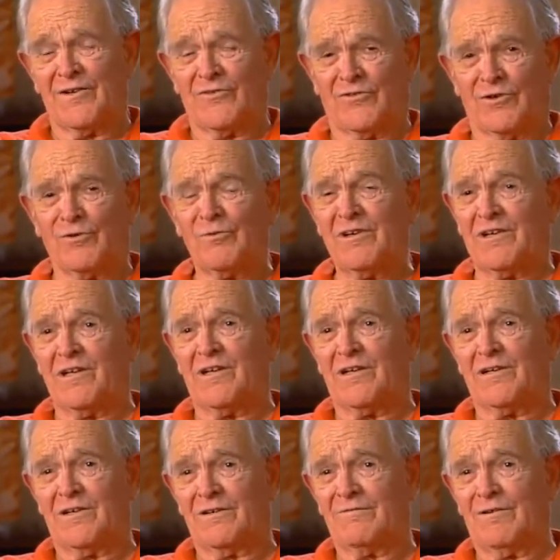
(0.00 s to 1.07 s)
So we did.
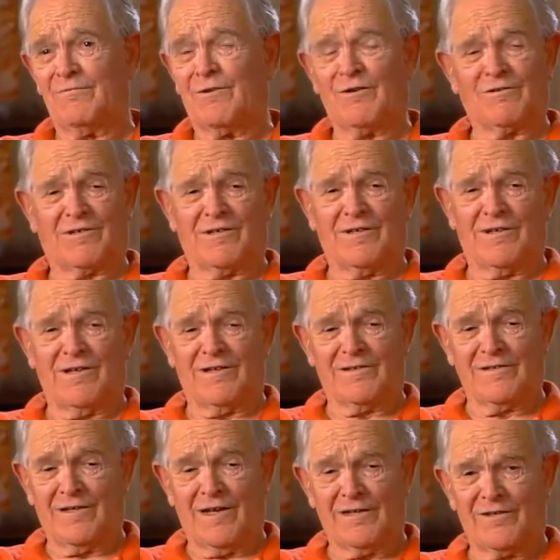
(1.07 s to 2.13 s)
We walked in there,
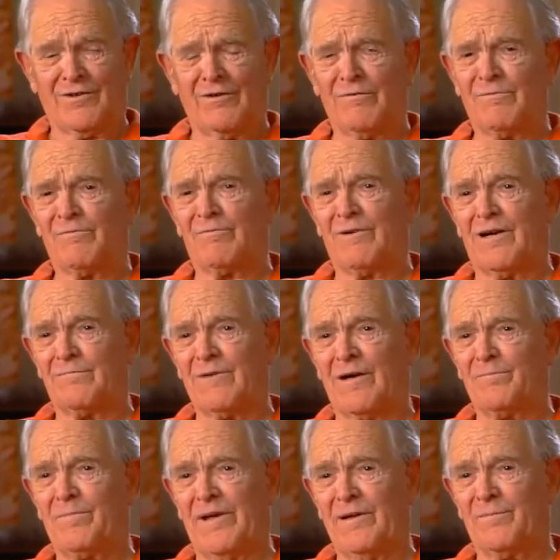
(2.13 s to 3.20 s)
and I told him about my
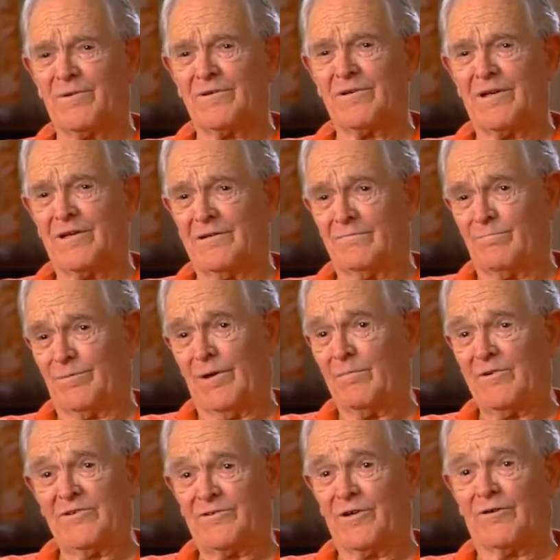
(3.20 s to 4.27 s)
paper that I'd
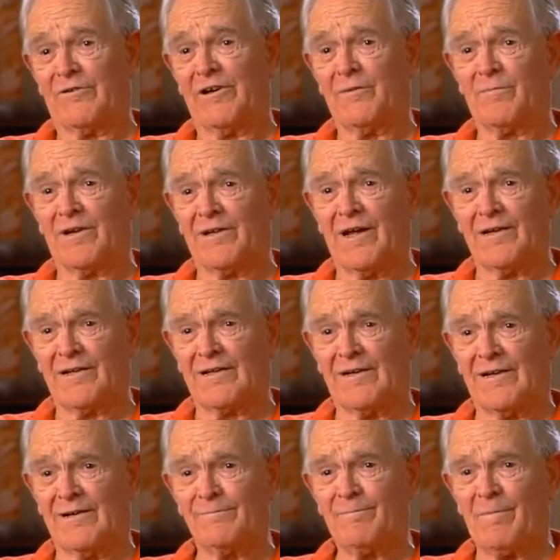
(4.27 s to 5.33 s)
published already had by you, that
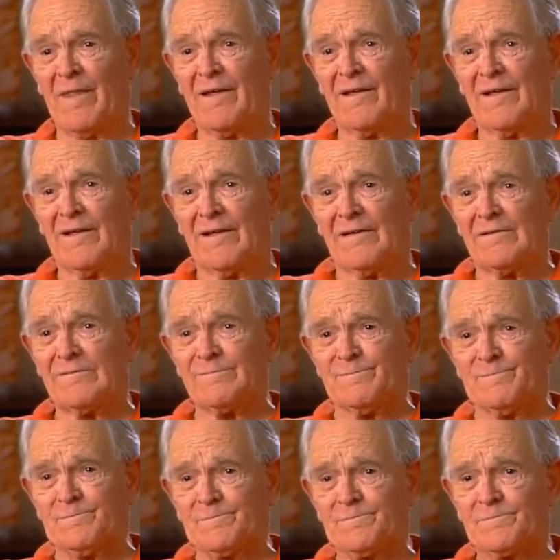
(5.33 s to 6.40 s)
time. Had you
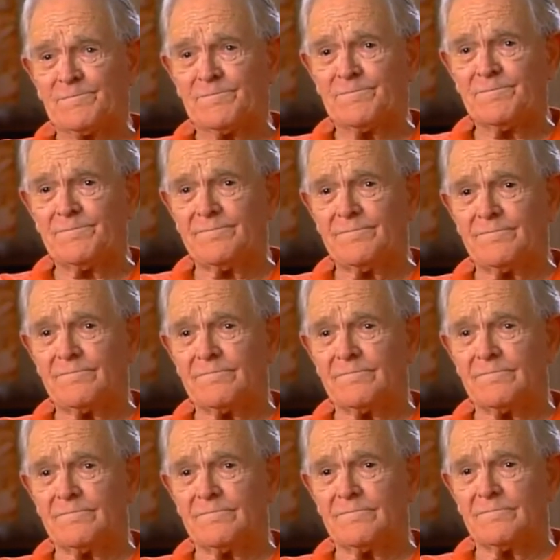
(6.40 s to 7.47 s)
heard or
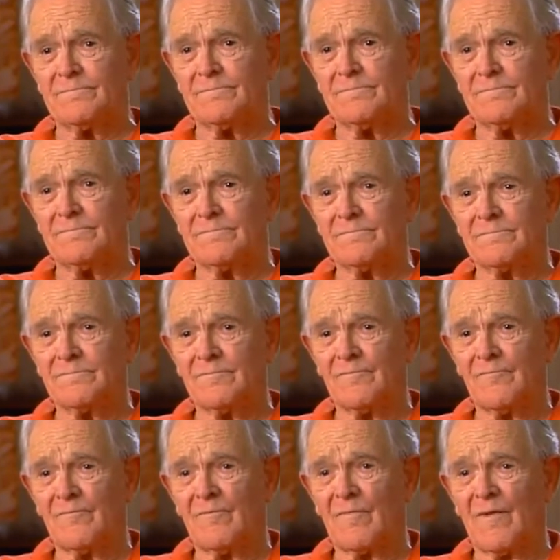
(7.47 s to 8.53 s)
met, heard of
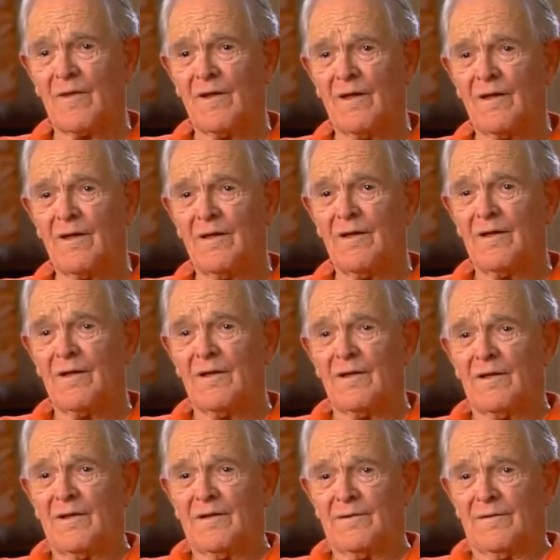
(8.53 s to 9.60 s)
or met uh, uh,
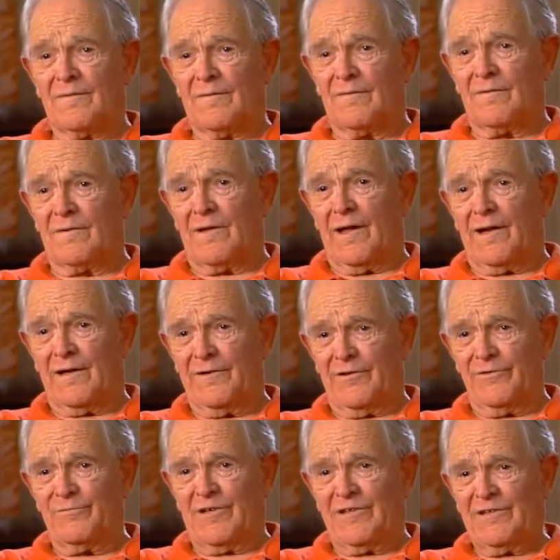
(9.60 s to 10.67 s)
Allen
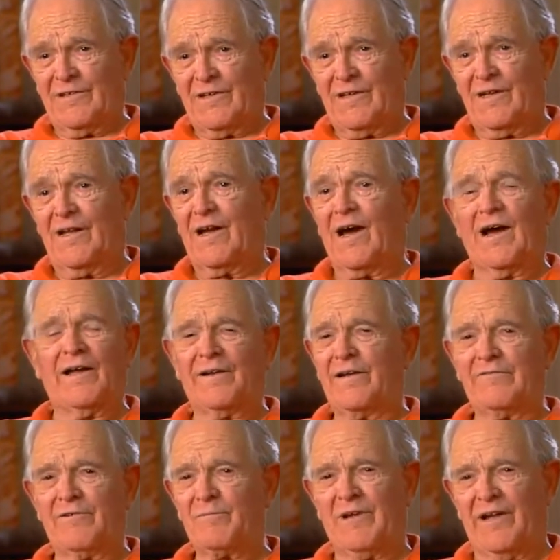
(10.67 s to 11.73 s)
DuMont? Allen DuMont. I had
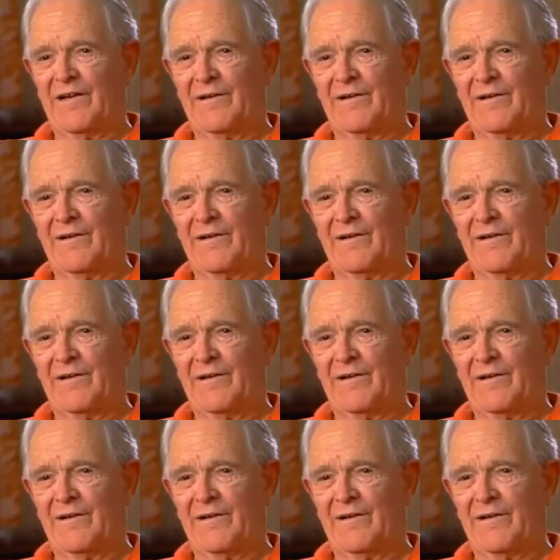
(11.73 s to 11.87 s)
never met